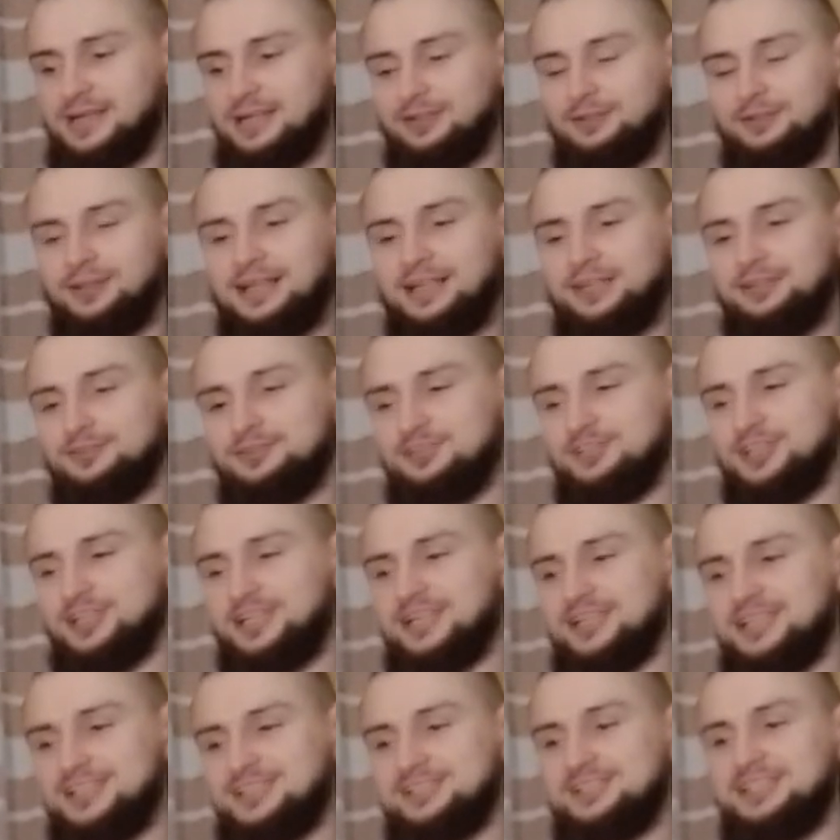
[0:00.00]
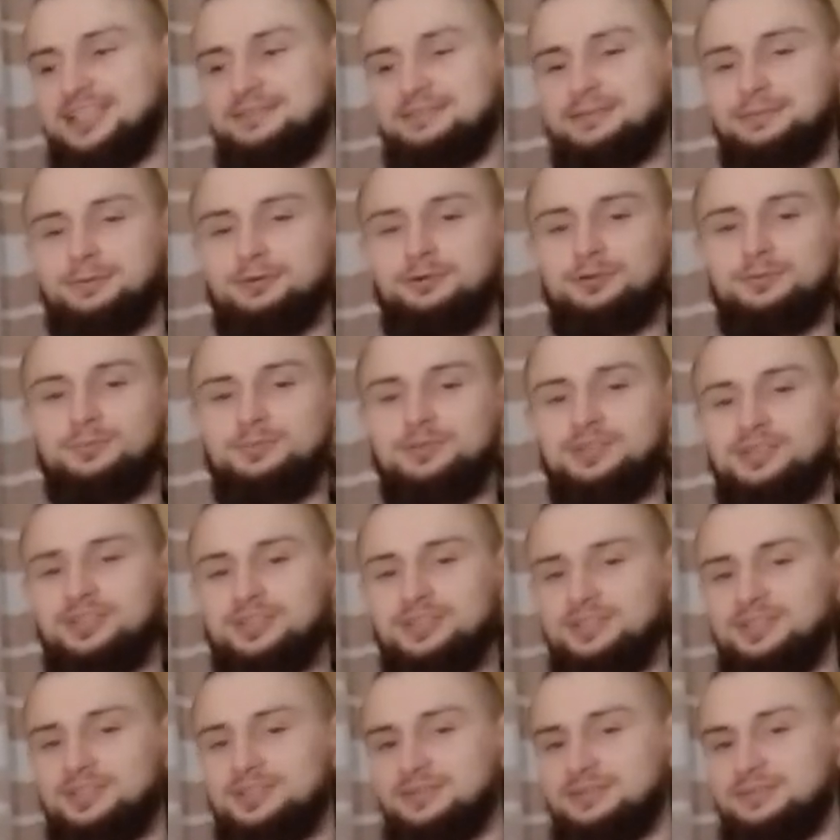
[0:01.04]
I don't like to share stuff about
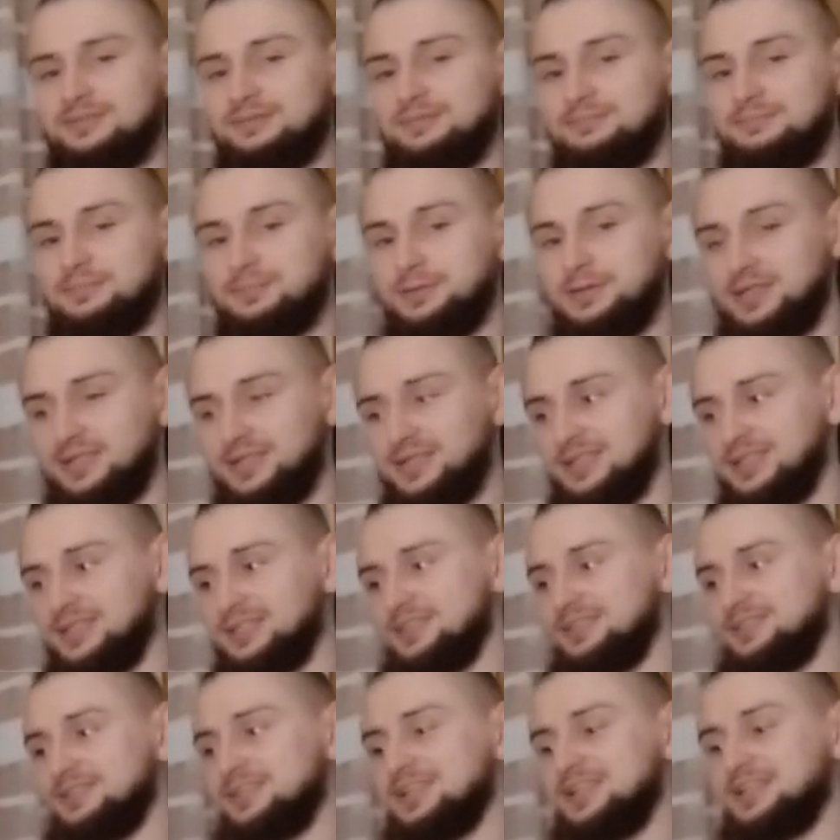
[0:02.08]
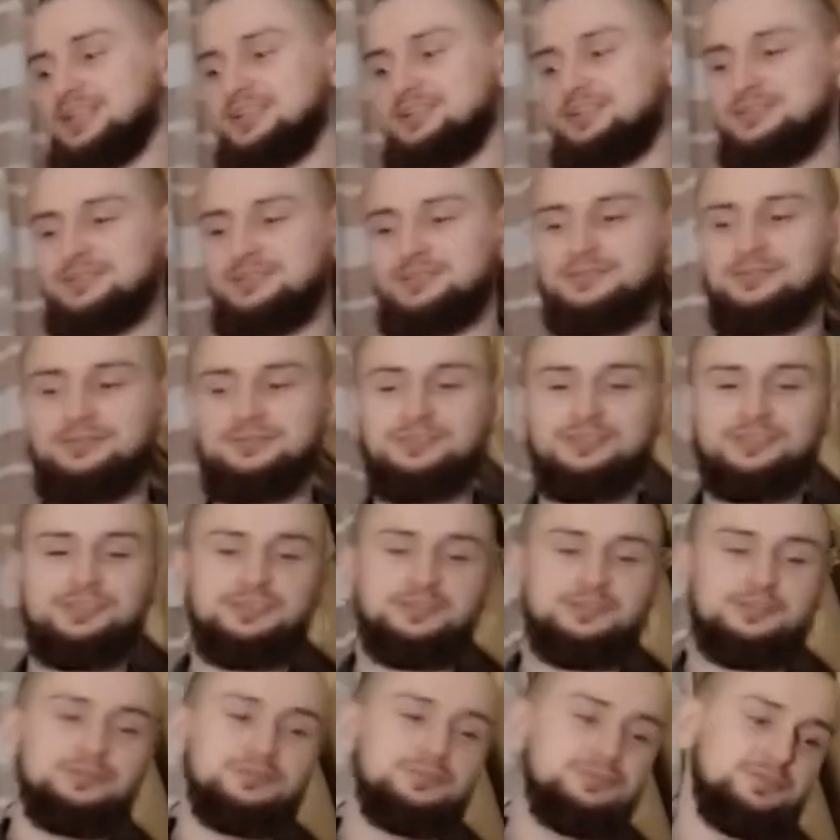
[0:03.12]
me but I know
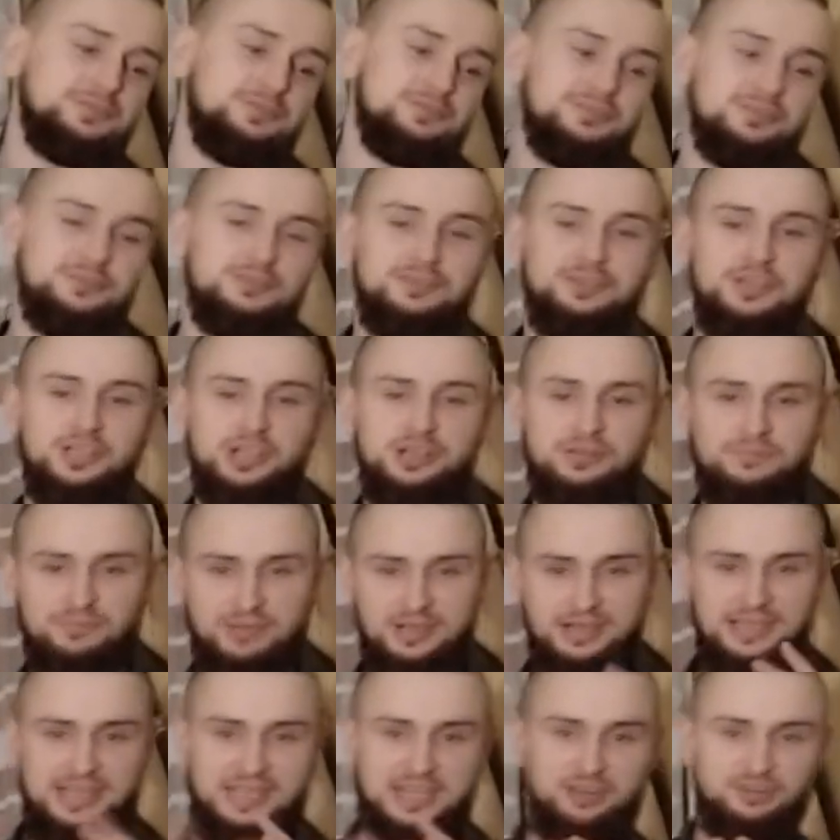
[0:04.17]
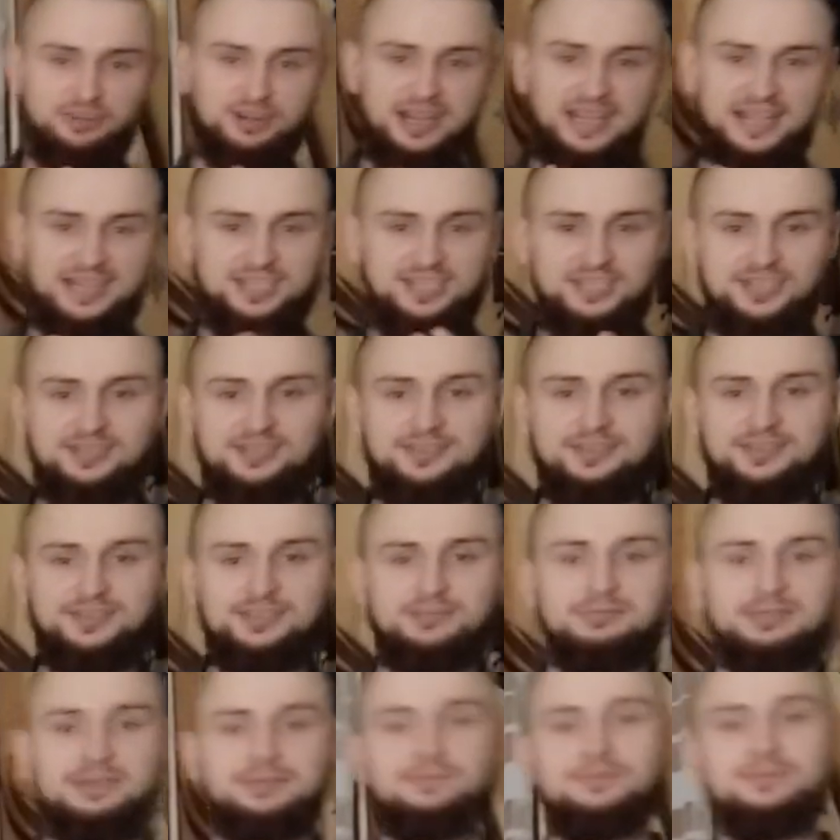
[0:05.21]
this is good to build a
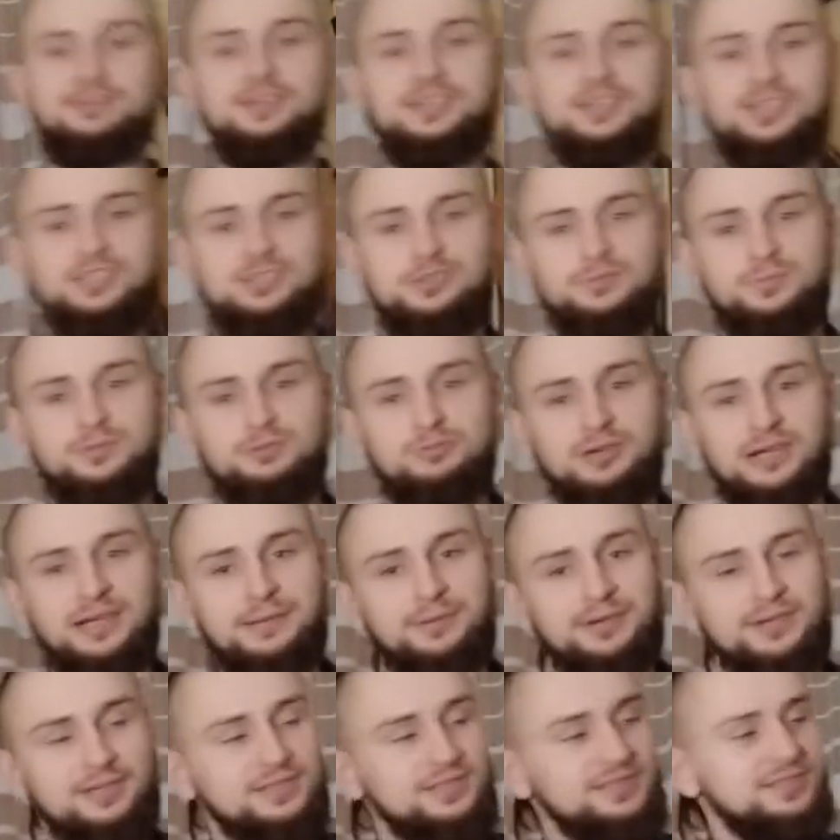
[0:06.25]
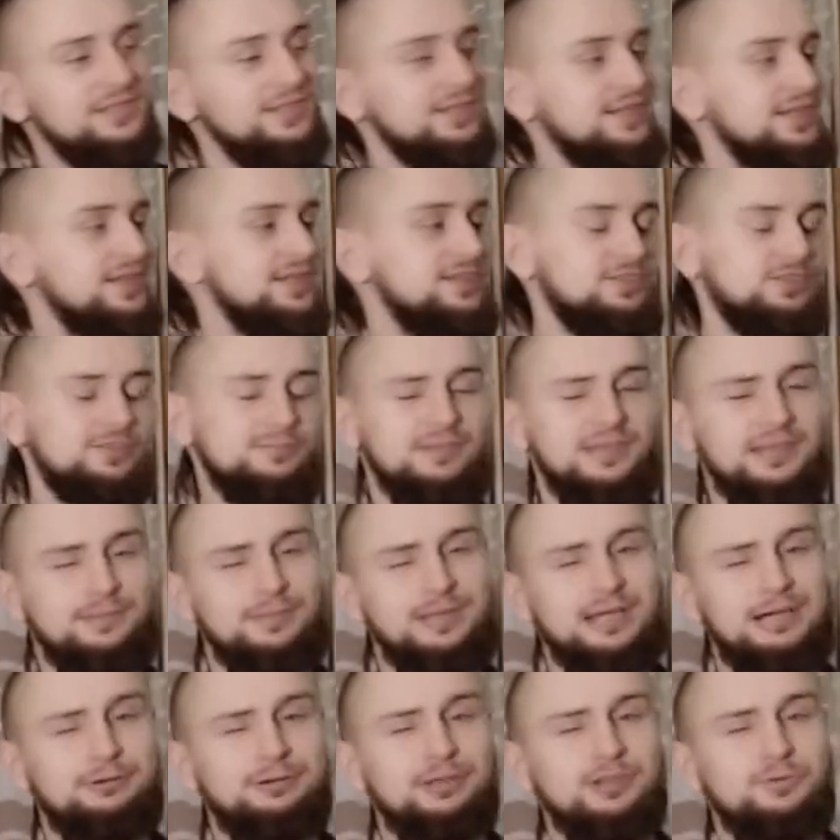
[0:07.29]
connections with subscribers so
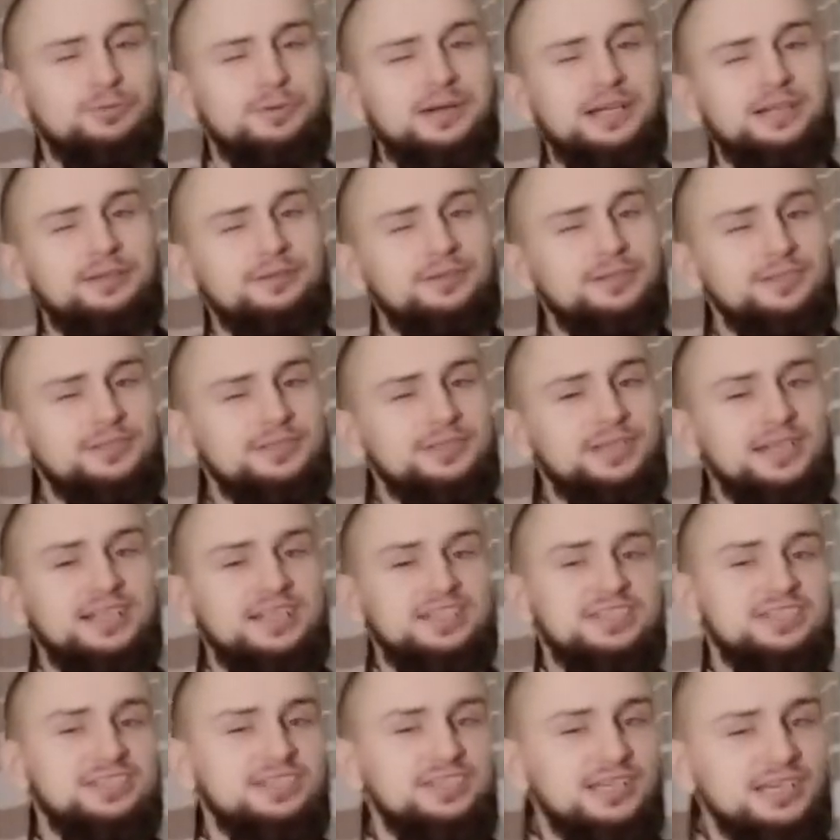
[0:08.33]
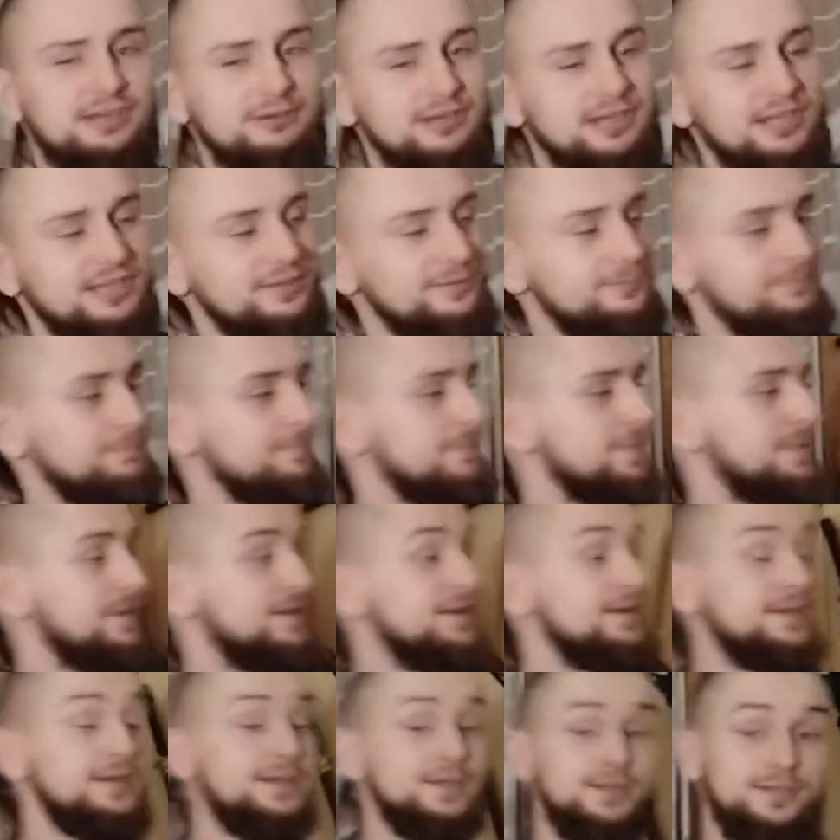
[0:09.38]
maybe I will try do this and see how it is
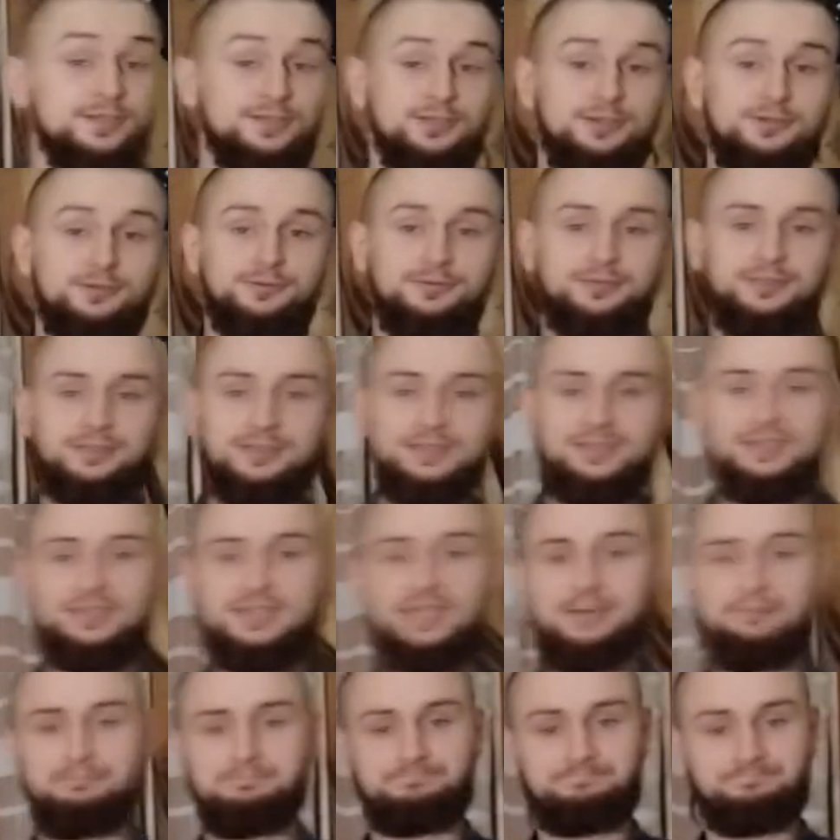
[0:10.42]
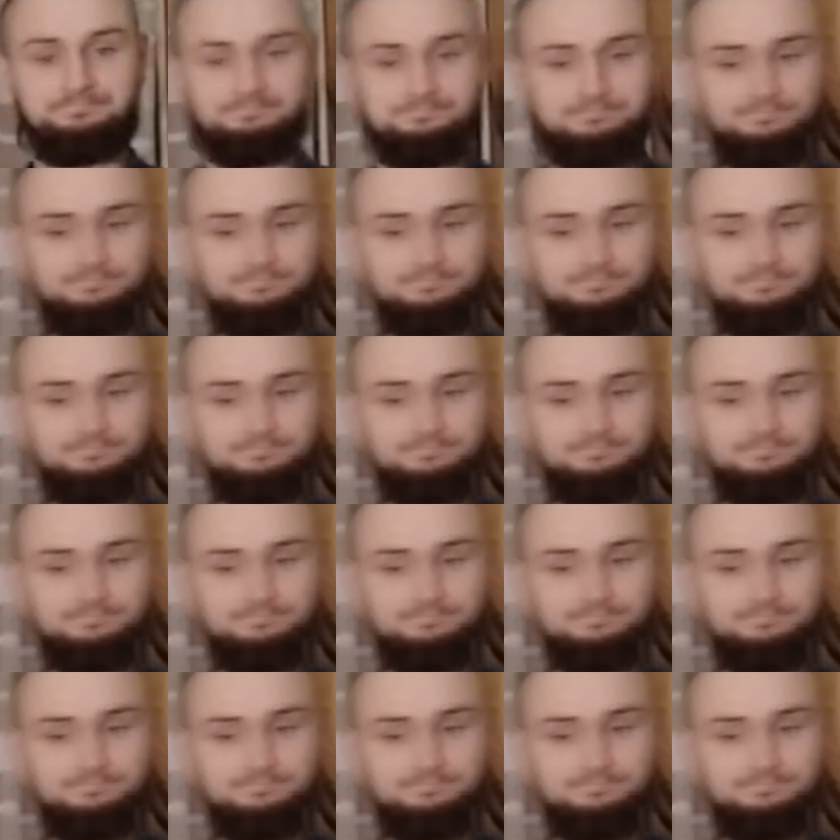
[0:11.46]
so yeah